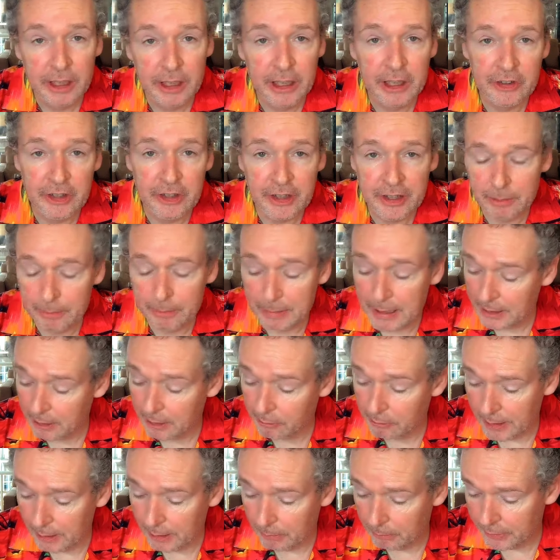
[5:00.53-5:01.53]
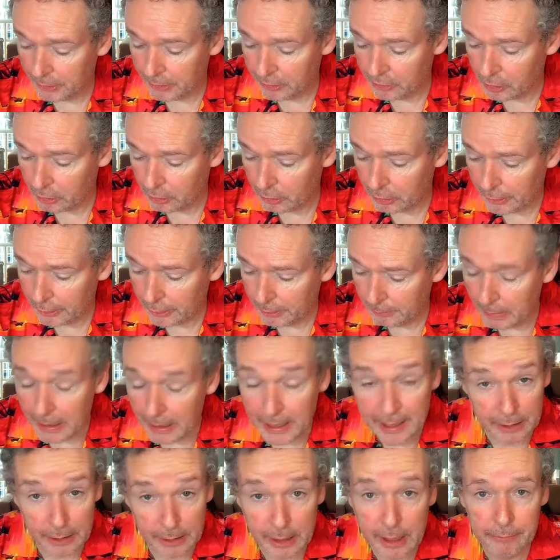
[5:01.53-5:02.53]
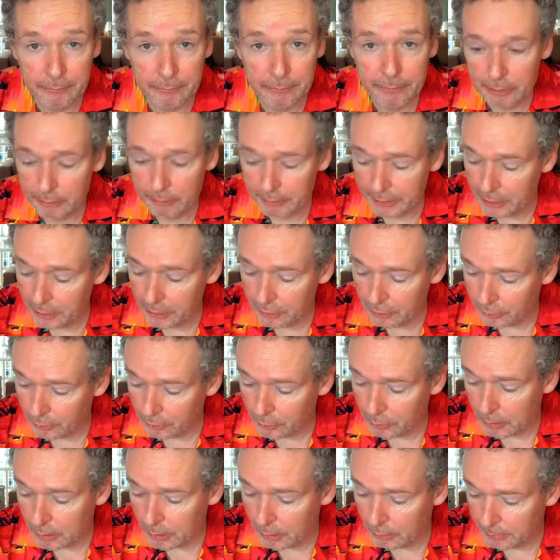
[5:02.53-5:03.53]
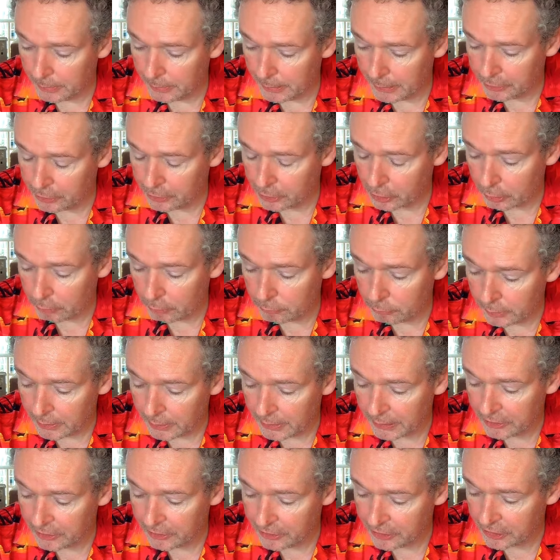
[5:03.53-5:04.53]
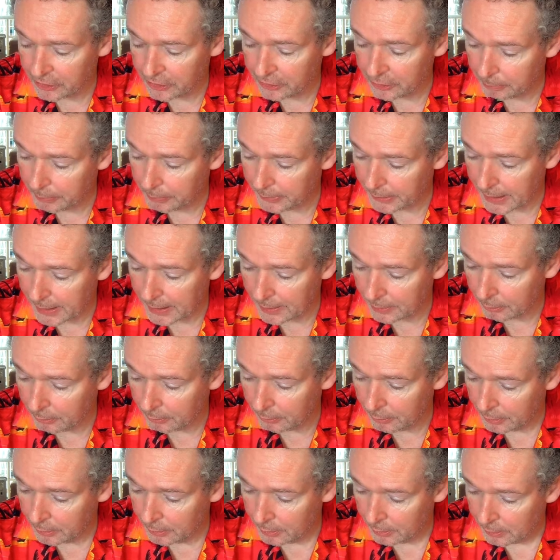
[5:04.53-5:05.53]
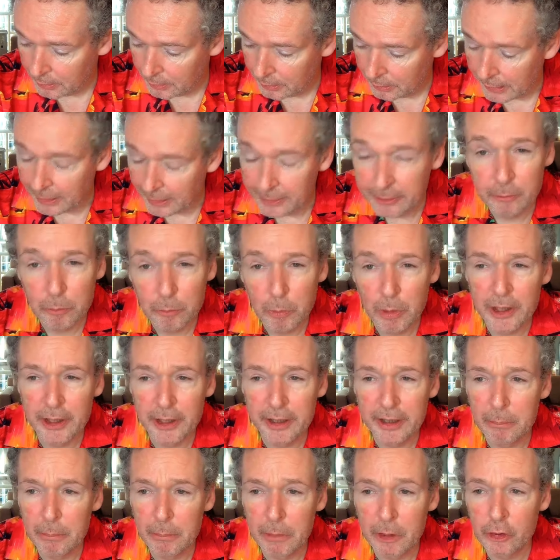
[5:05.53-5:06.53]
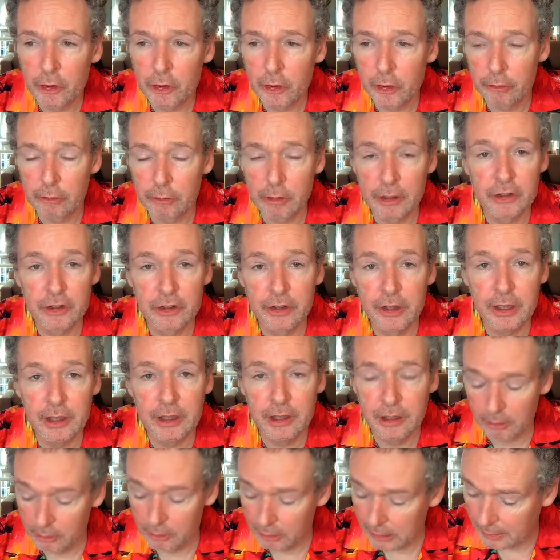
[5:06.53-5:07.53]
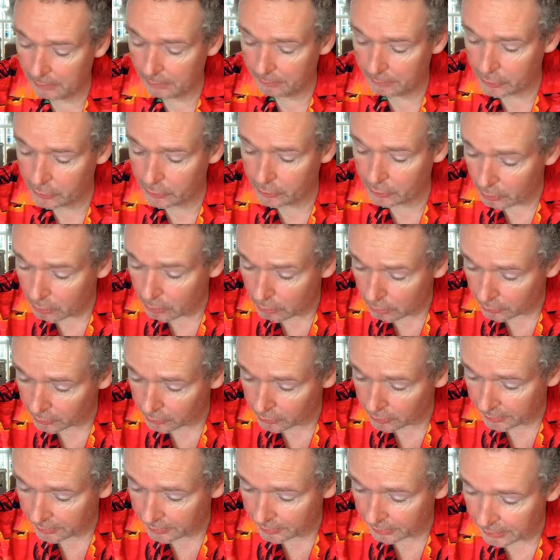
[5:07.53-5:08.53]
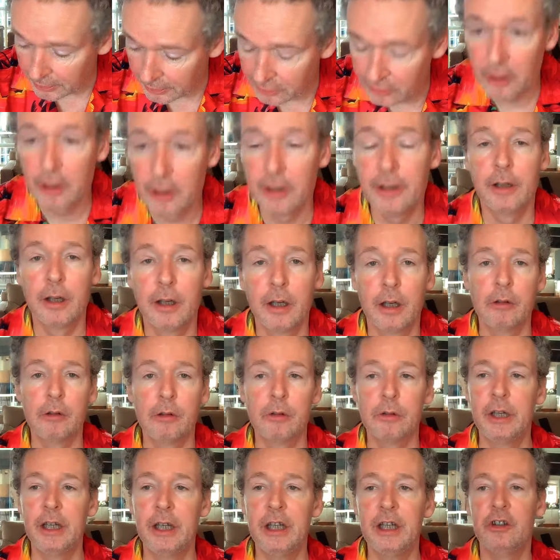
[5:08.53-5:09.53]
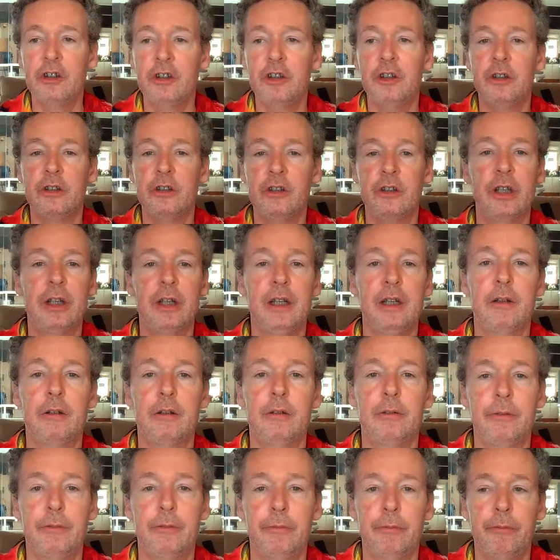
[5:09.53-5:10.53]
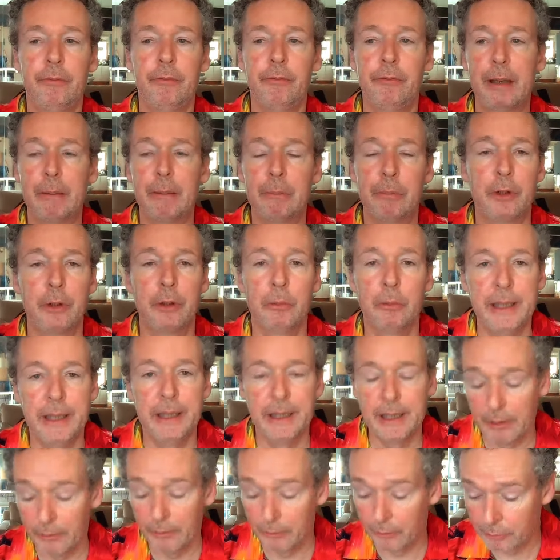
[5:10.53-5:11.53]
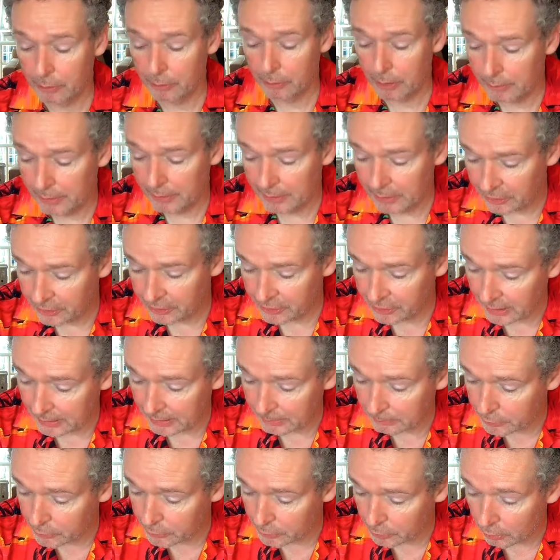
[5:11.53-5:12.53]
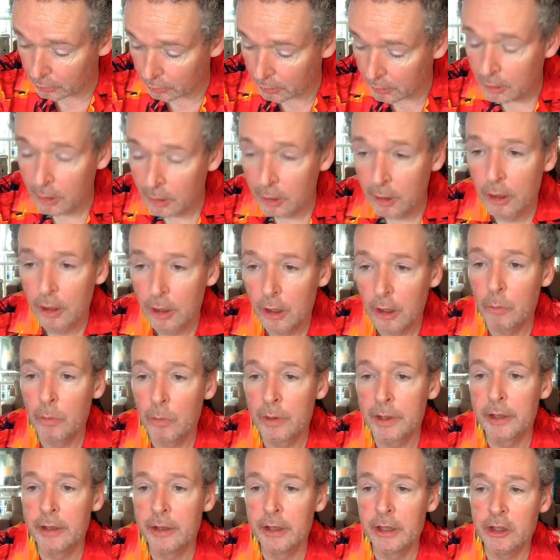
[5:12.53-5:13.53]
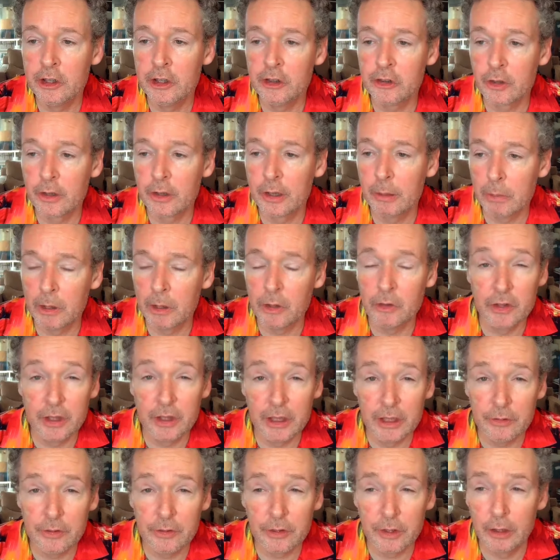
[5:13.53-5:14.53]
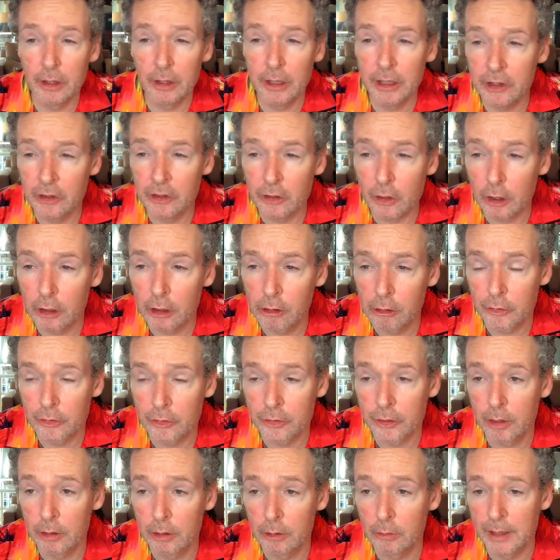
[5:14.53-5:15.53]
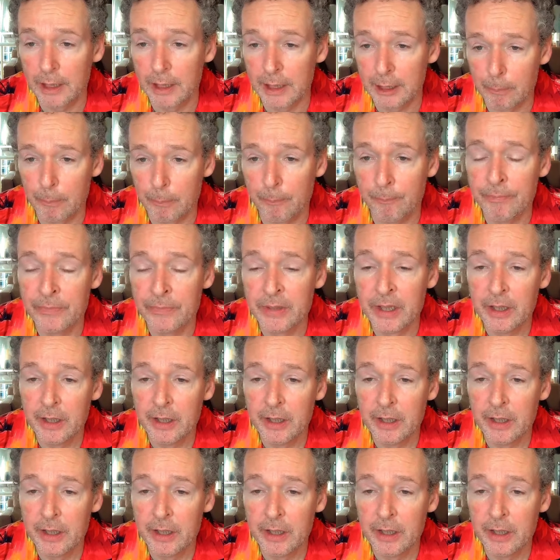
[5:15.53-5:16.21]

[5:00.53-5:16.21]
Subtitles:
is in the background, but it's got and very good as well, but it's got a really insistent piano and one of their most thrusting ever songs, I think. It's like the whole kitchen sink of Vampire Weekend thrown in the same song. And one of the sonic motifs that is across the whole album